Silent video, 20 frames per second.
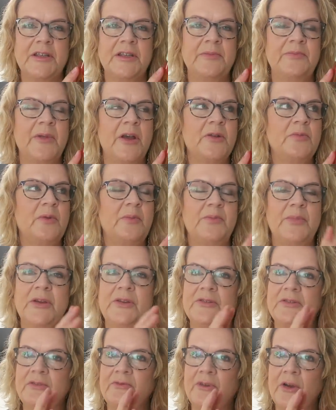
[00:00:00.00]
At the moment,
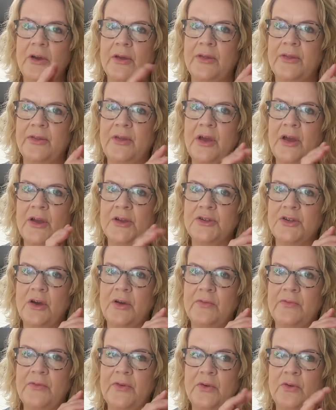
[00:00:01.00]
Boots have got a third
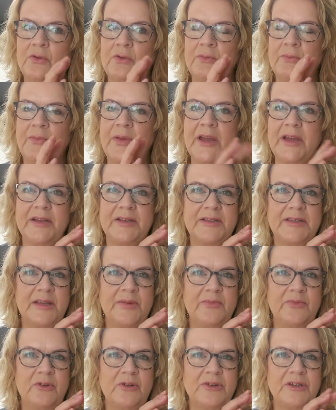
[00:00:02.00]
off all
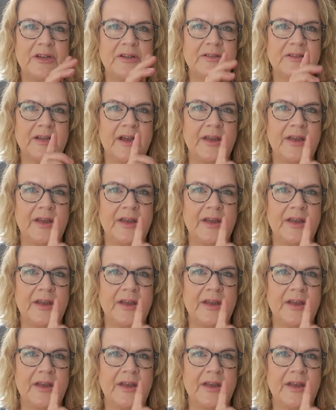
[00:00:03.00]
Pixi products,